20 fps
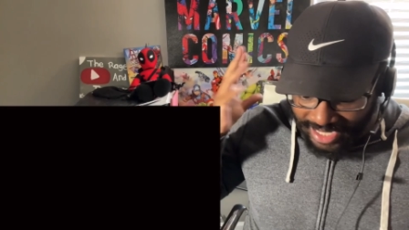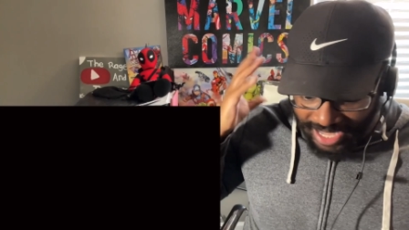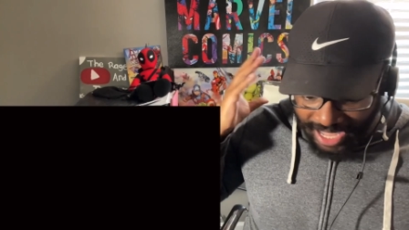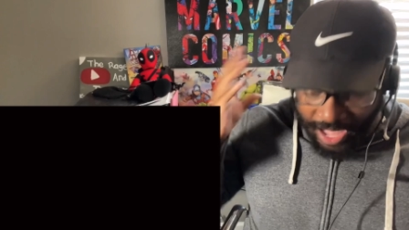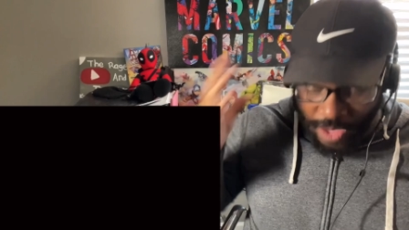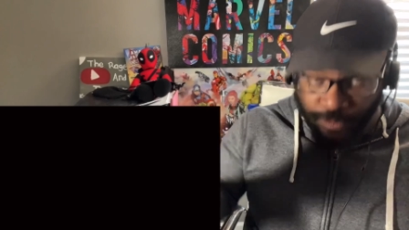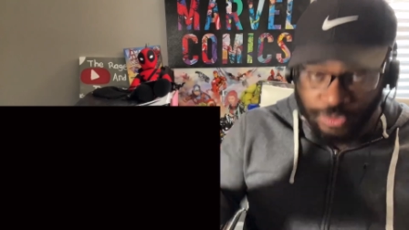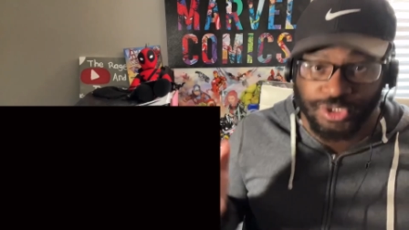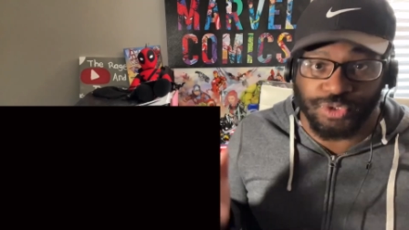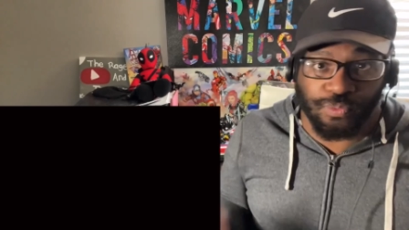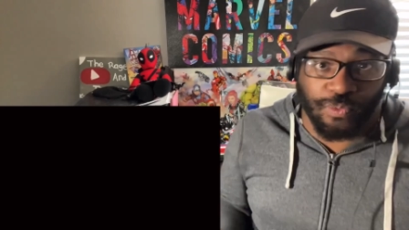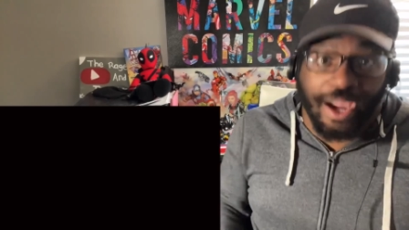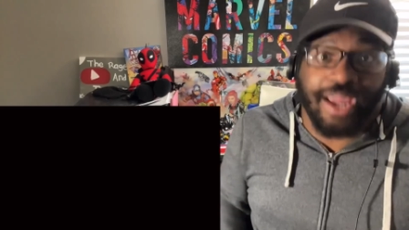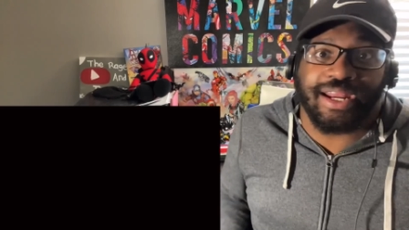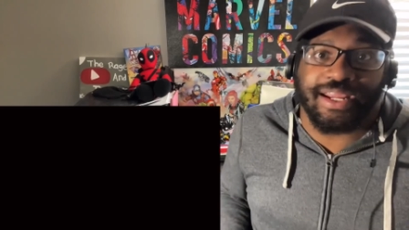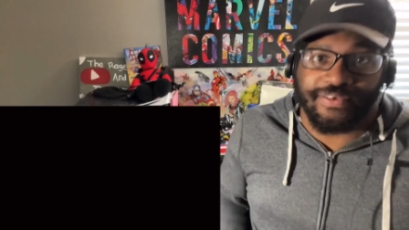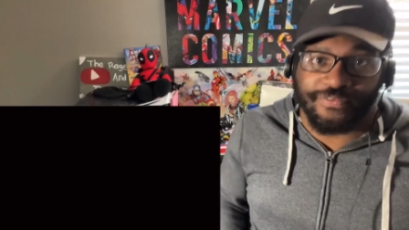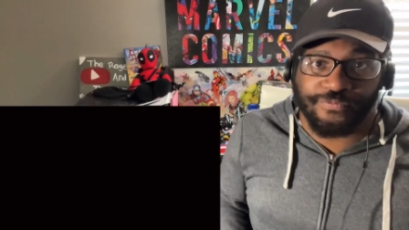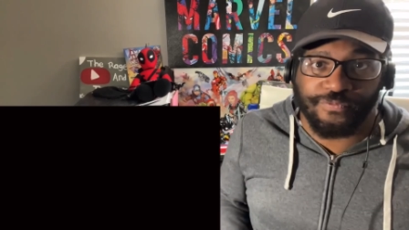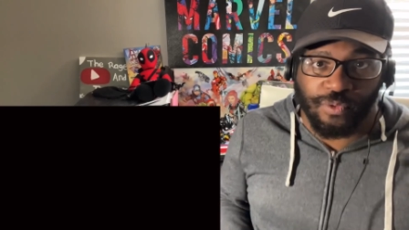I was
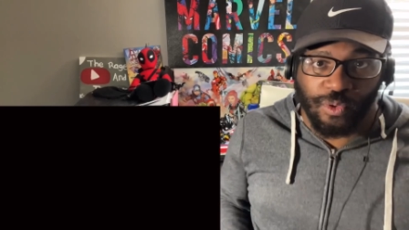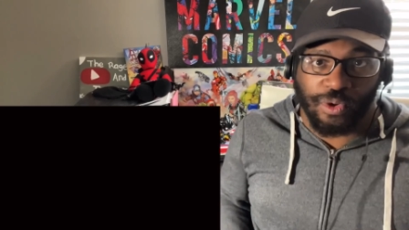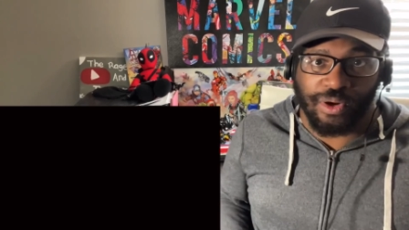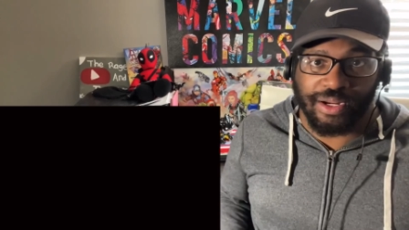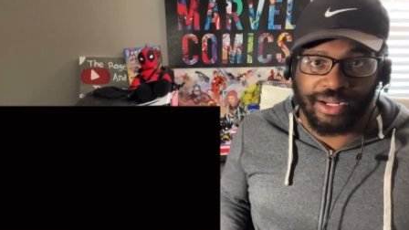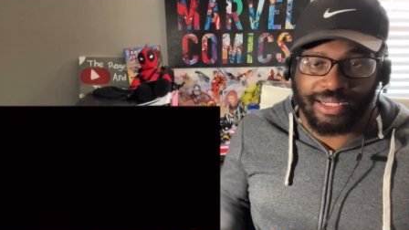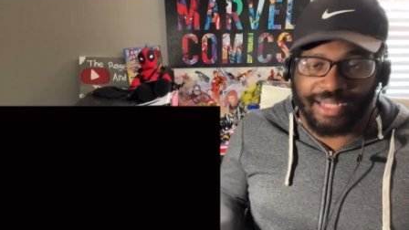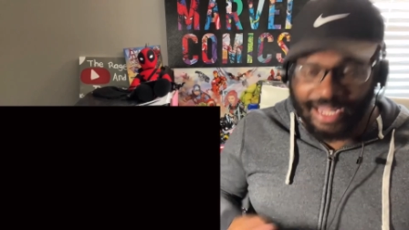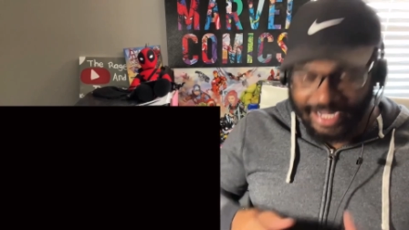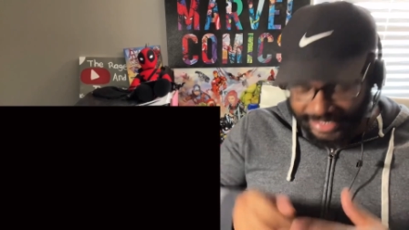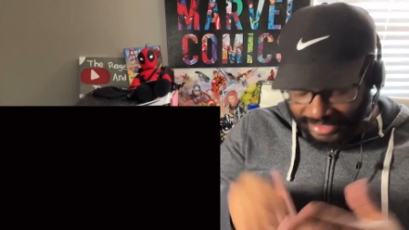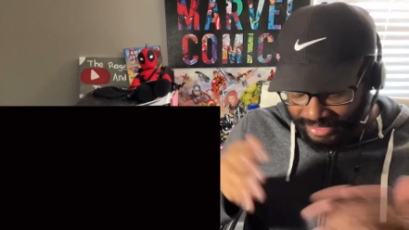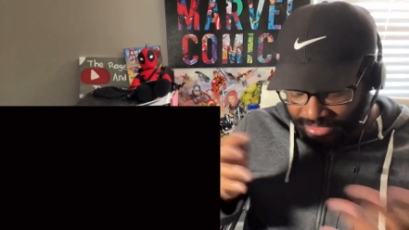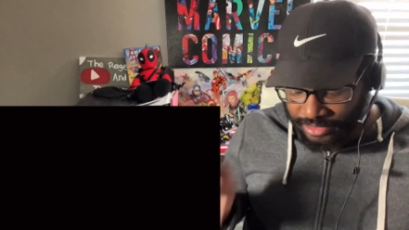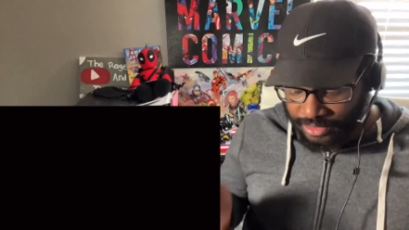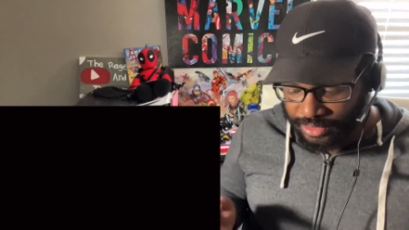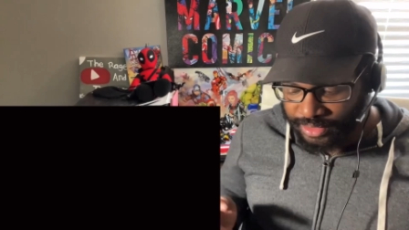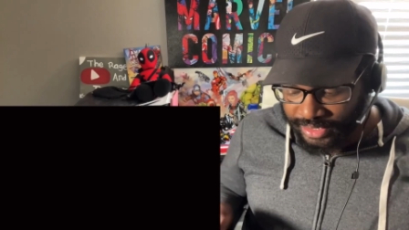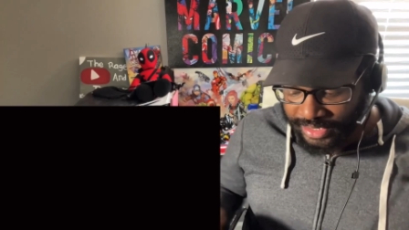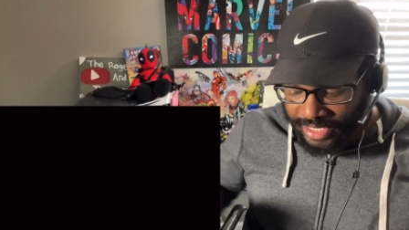waiting for it. Like
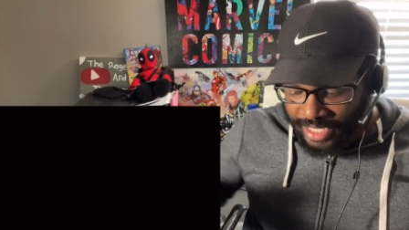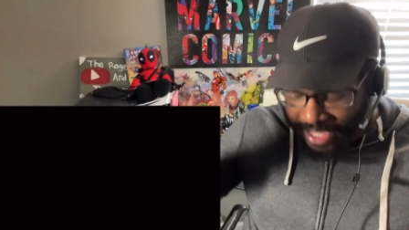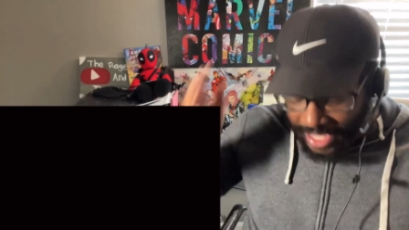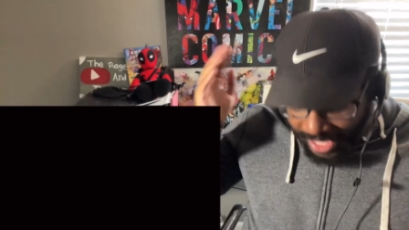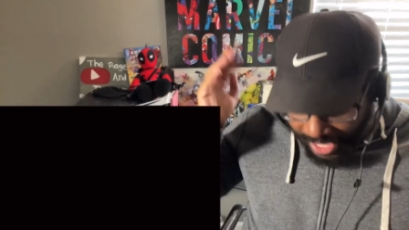literally,